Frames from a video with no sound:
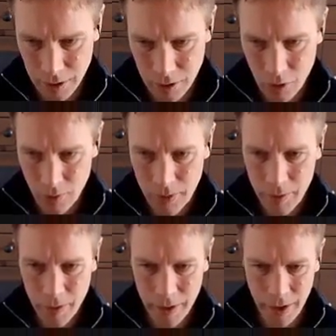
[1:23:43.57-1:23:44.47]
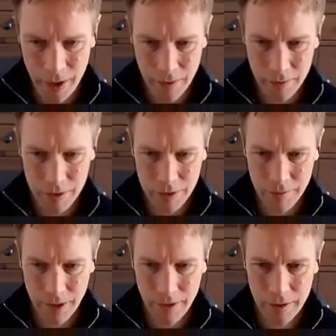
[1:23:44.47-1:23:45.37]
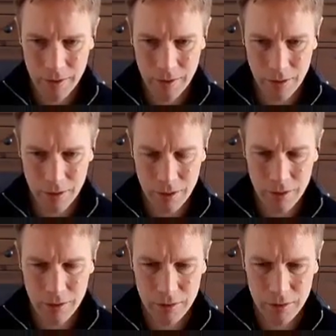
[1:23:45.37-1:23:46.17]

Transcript: copy within, which is a method on...